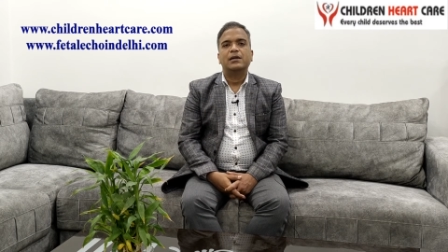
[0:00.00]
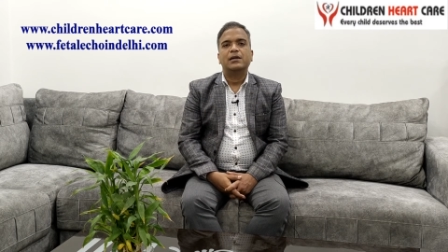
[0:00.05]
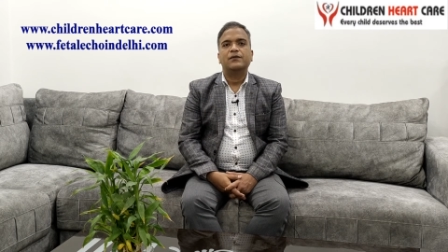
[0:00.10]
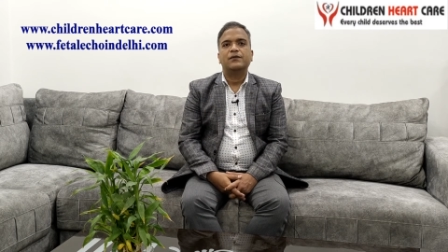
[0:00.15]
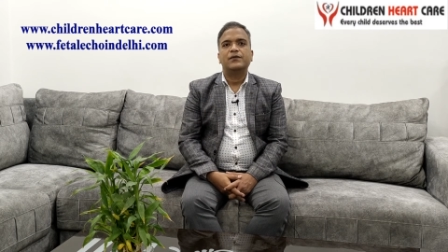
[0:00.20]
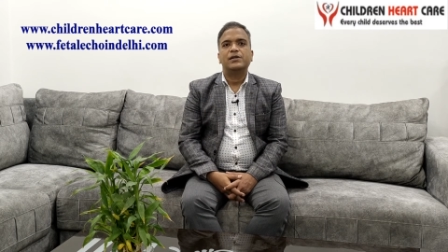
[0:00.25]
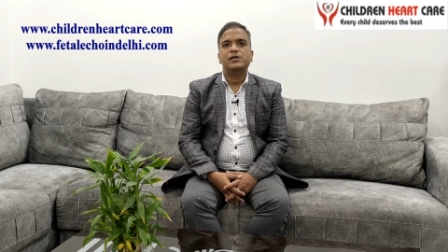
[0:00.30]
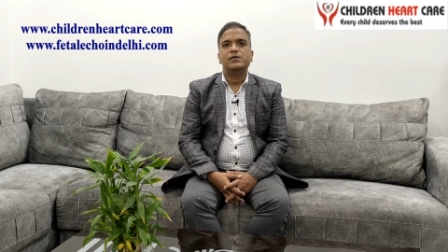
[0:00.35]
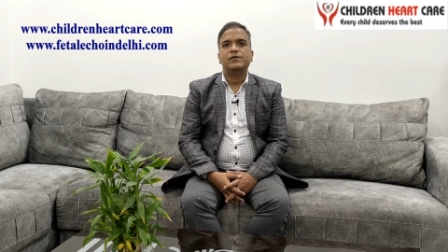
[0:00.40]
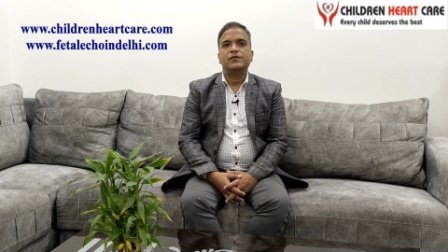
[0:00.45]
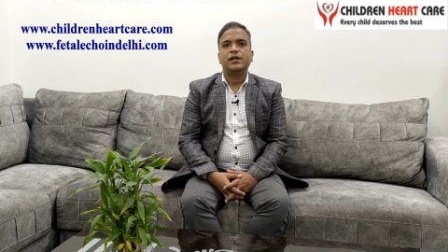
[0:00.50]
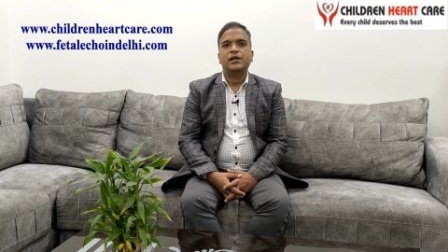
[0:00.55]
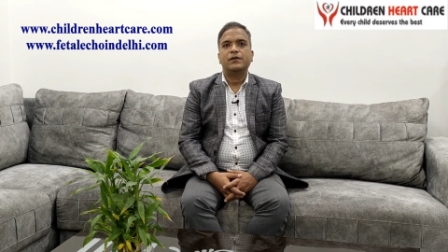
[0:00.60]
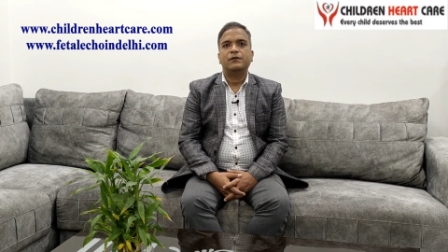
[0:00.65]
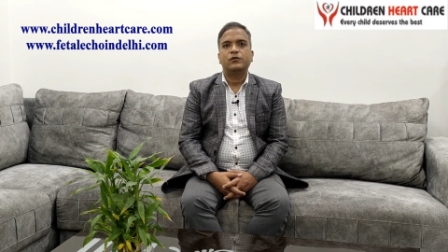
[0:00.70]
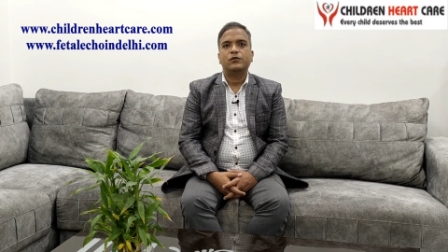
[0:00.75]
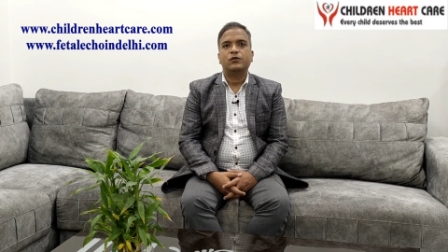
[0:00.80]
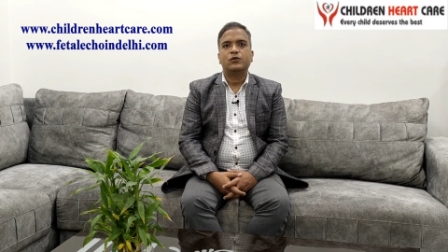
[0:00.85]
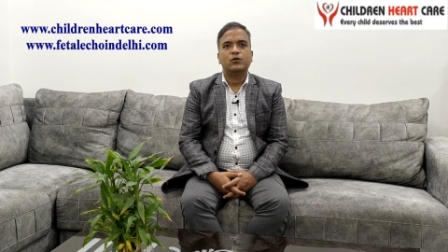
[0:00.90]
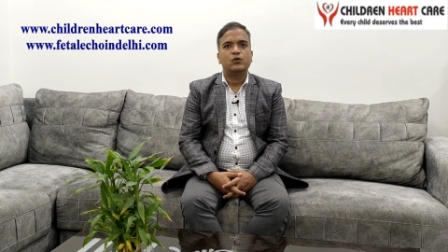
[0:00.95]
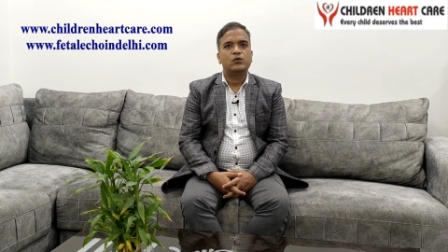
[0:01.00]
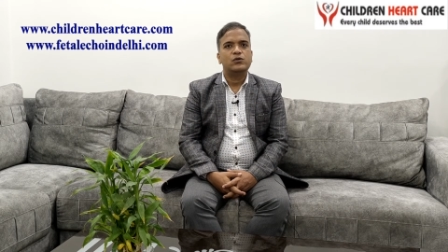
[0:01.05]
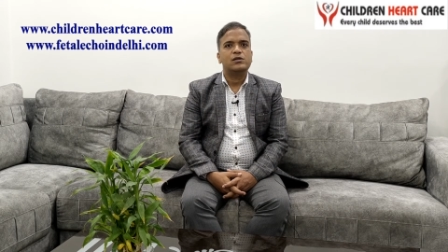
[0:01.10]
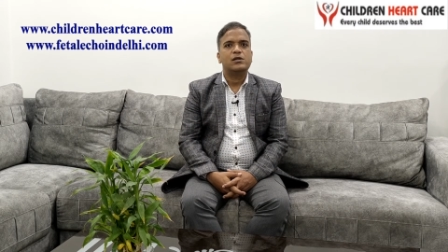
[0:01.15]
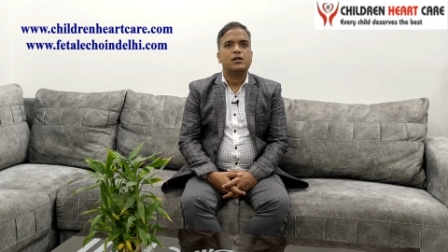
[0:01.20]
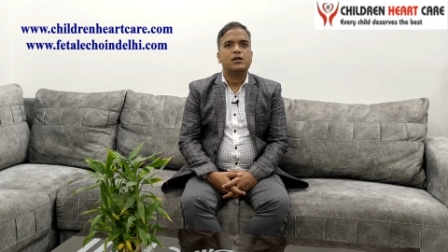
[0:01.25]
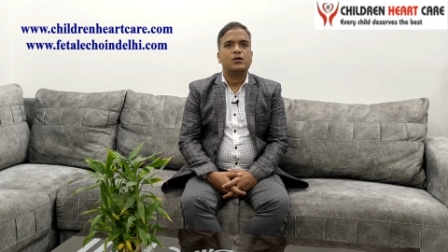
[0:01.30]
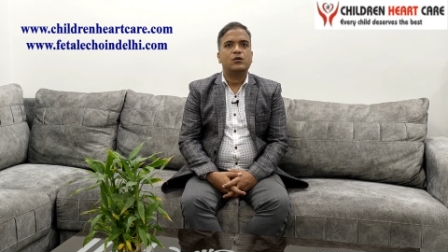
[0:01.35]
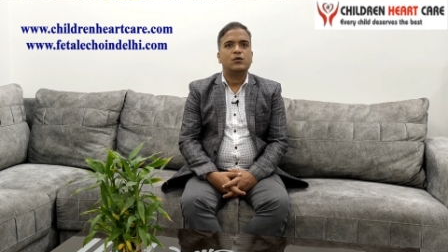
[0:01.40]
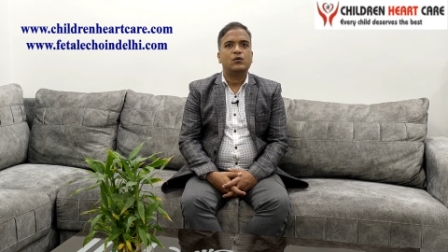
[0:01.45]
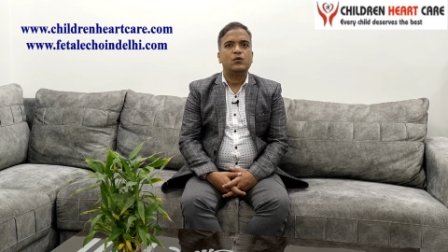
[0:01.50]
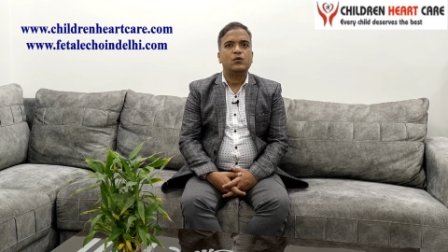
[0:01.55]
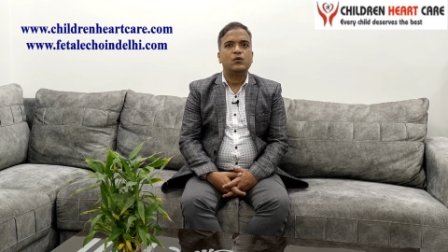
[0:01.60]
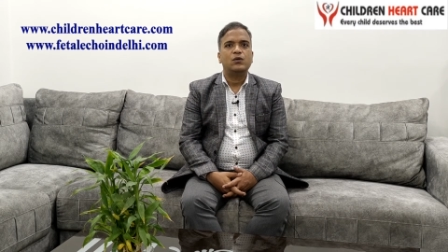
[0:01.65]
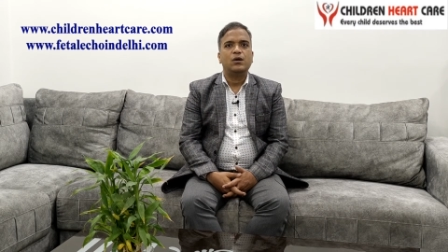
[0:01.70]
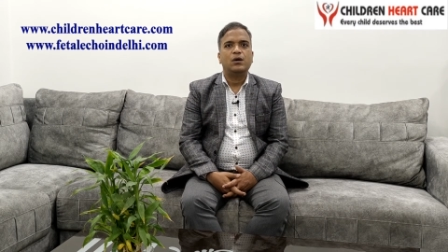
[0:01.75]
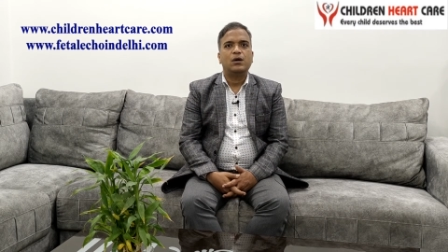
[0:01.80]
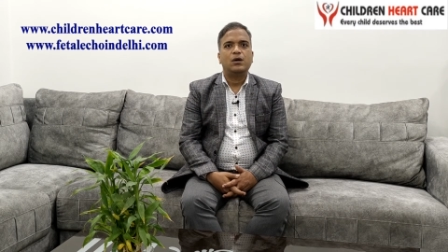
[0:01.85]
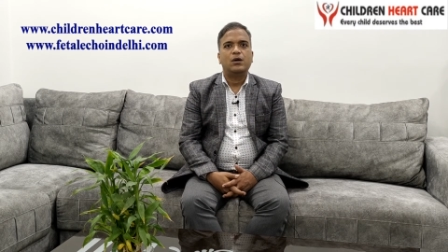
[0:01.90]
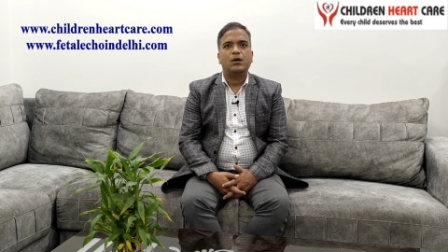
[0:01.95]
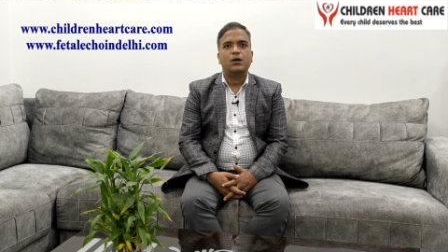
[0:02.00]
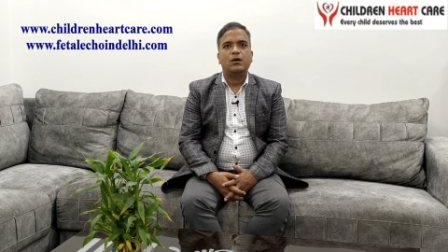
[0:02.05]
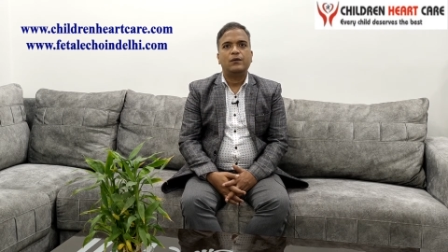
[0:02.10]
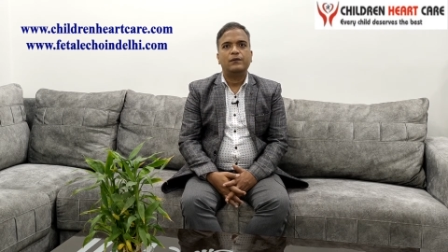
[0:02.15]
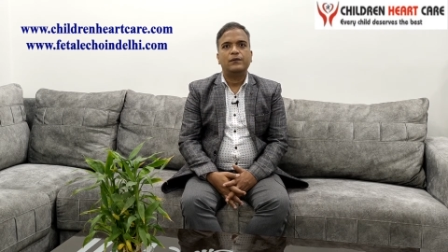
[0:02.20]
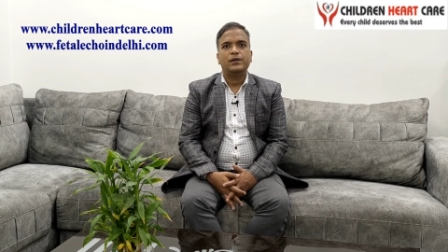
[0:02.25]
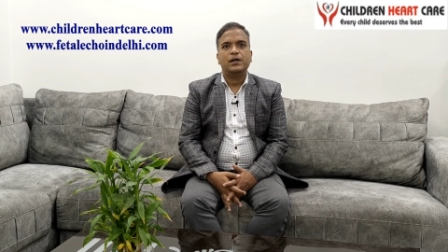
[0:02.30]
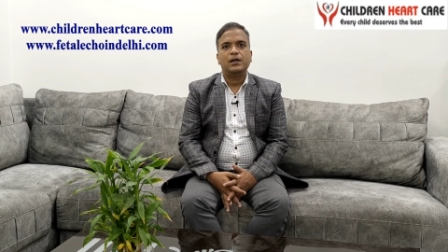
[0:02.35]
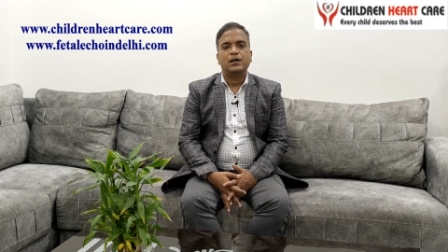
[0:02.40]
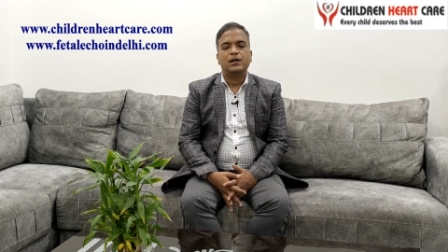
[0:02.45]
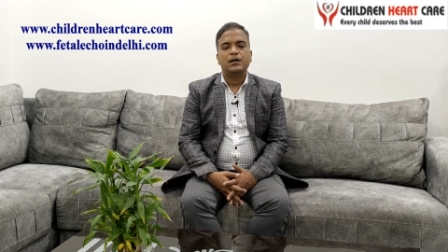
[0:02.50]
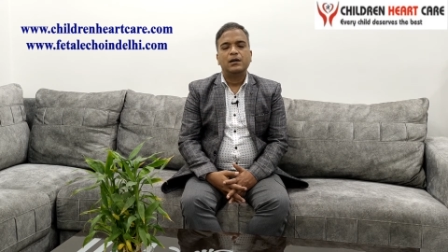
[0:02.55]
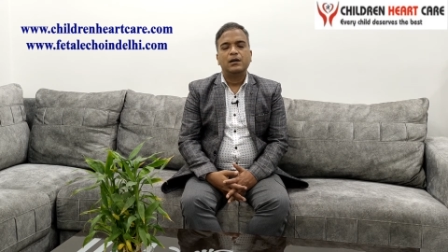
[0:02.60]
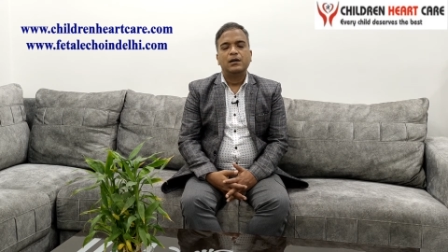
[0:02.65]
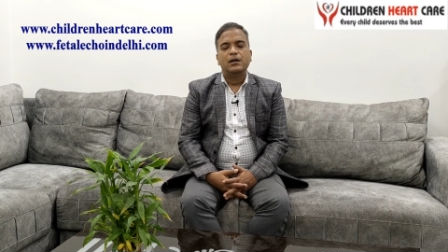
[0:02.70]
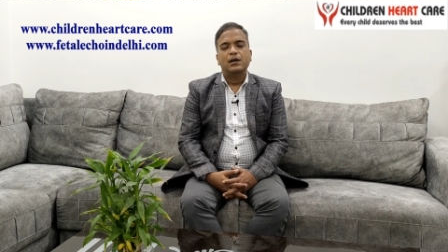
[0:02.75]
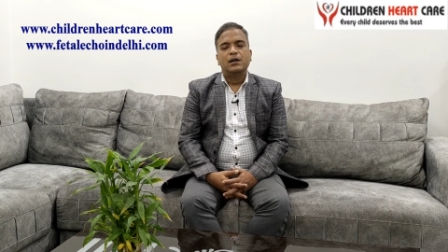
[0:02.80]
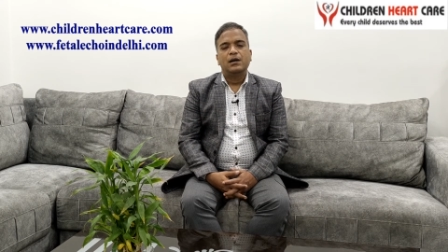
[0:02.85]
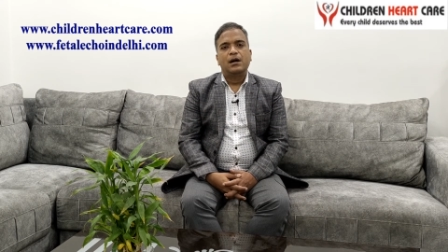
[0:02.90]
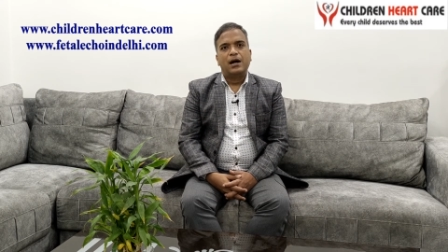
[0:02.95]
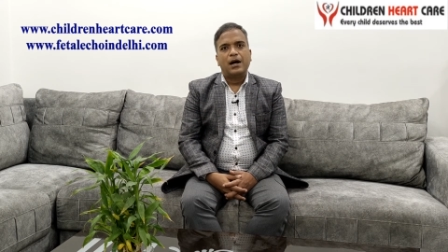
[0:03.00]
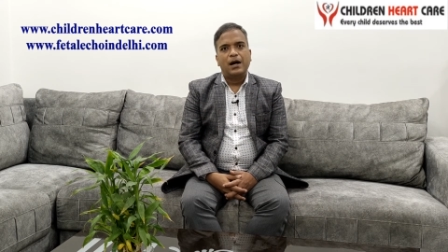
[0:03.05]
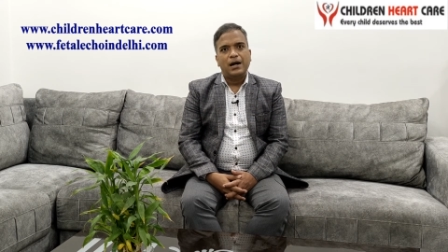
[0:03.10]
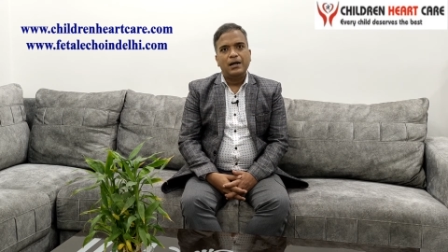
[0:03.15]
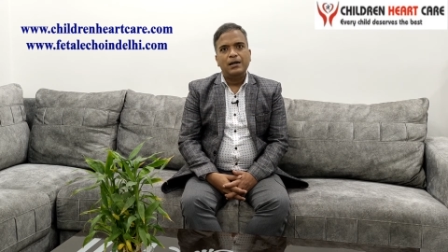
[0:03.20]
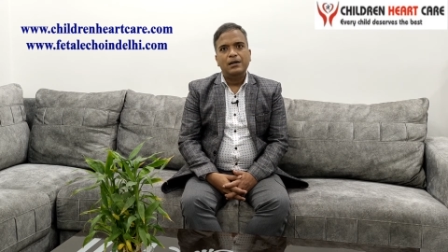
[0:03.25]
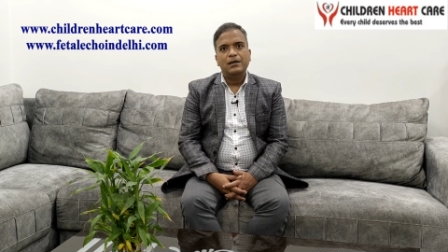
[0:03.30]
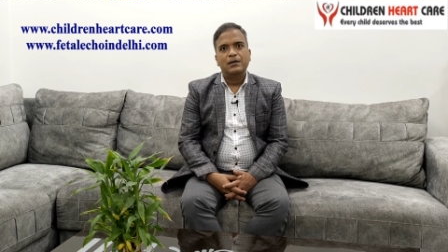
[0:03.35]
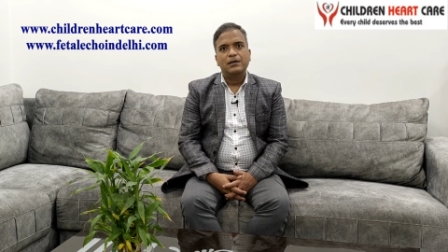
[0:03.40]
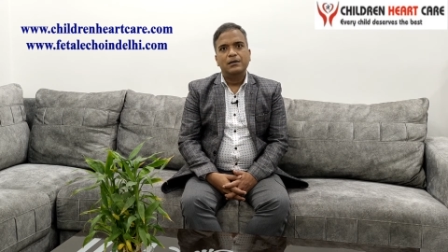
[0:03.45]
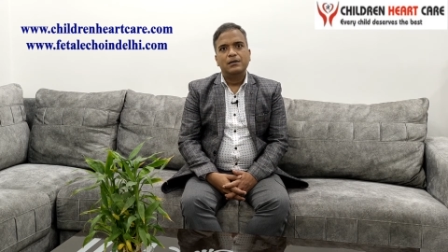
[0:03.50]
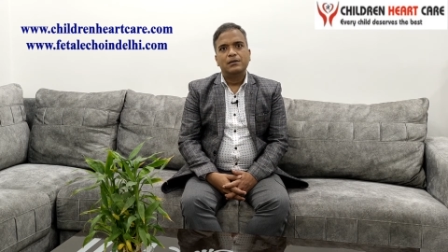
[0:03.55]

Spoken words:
in which we have to close the hole of the heart